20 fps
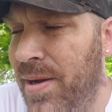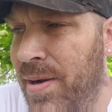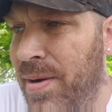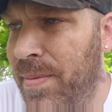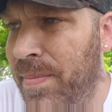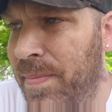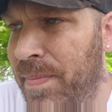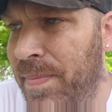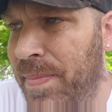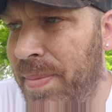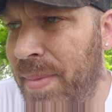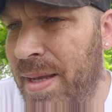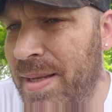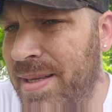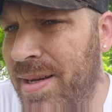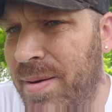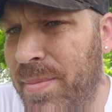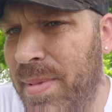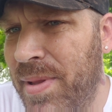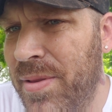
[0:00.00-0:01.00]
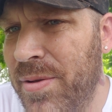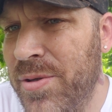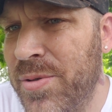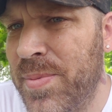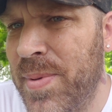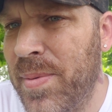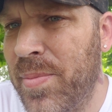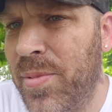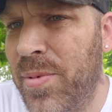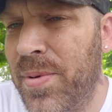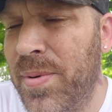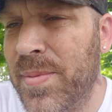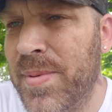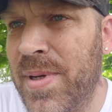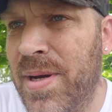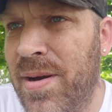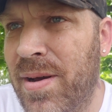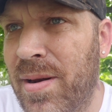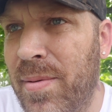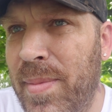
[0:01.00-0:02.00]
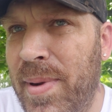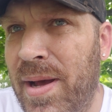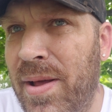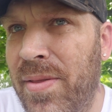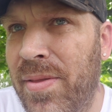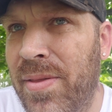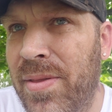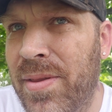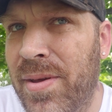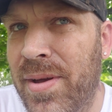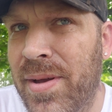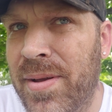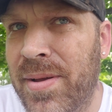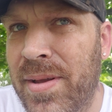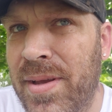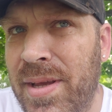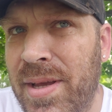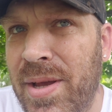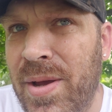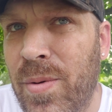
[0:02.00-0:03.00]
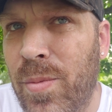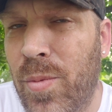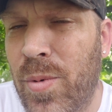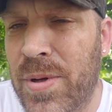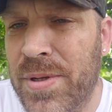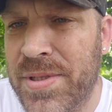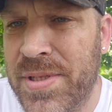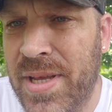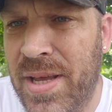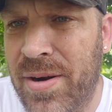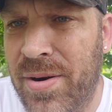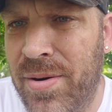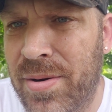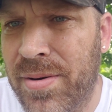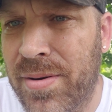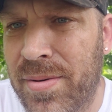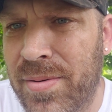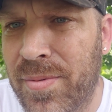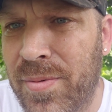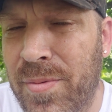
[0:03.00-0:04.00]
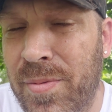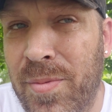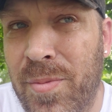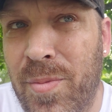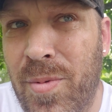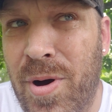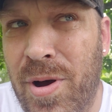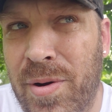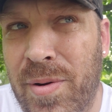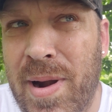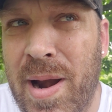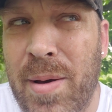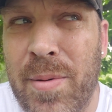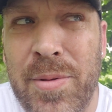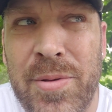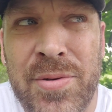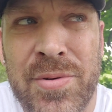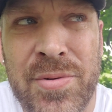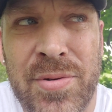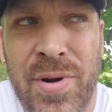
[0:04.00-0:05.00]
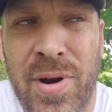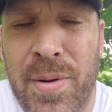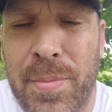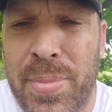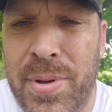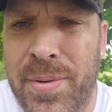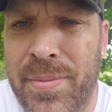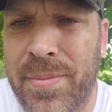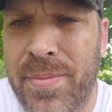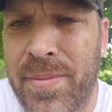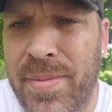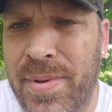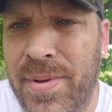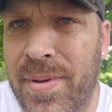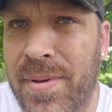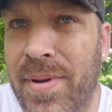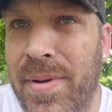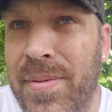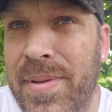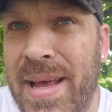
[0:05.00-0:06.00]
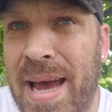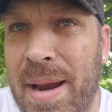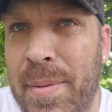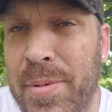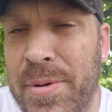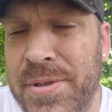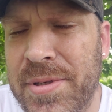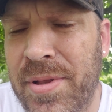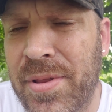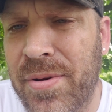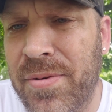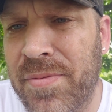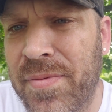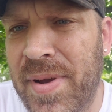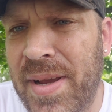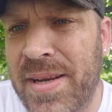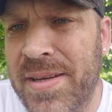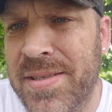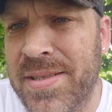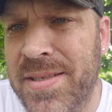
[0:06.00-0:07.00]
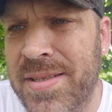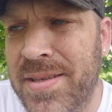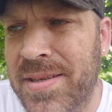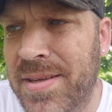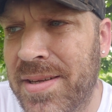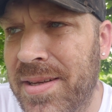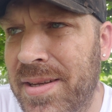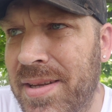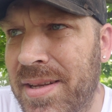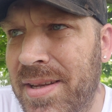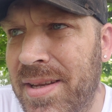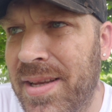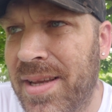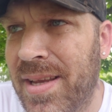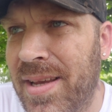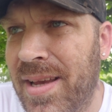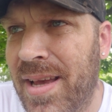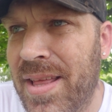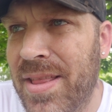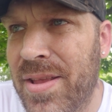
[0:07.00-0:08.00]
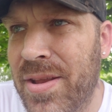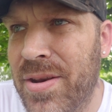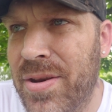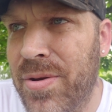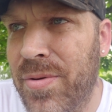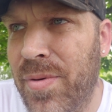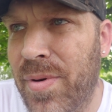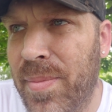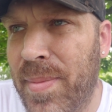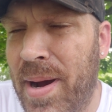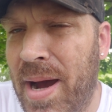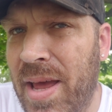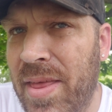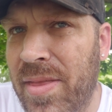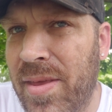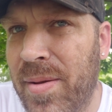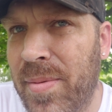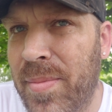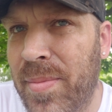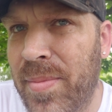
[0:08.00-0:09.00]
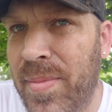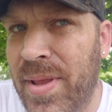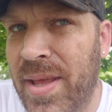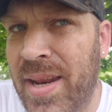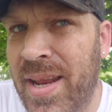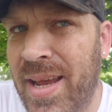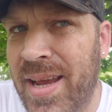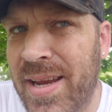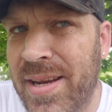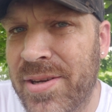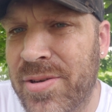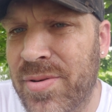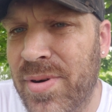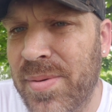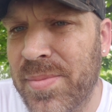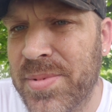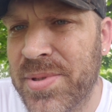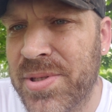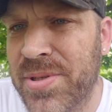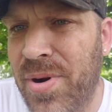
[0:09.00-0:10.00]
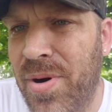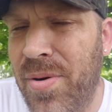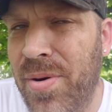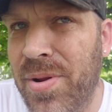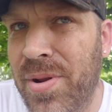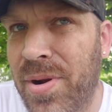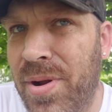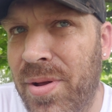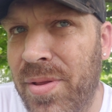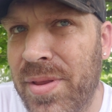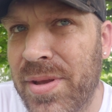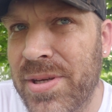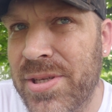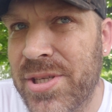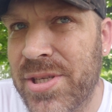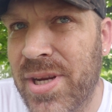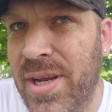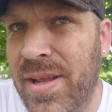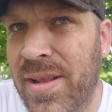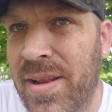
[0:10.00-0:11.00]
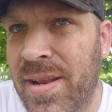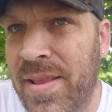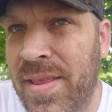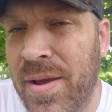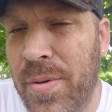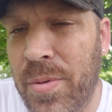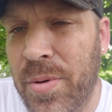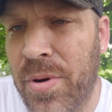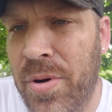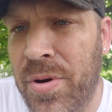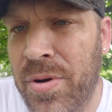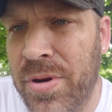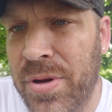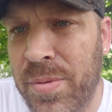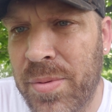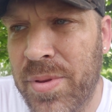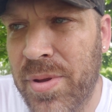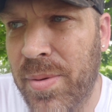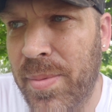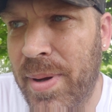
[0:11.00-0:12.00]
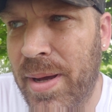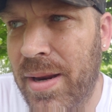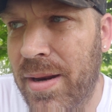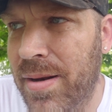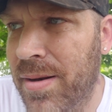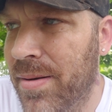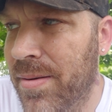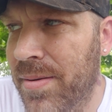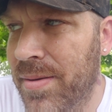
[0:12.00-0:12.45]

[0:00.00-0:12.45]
I'm not talking about those people. I'm talking about the ones that are walking around with Trump diapers on their face, and then you remind them that, hey, Trump started all this shit, and they want to argue with you about it.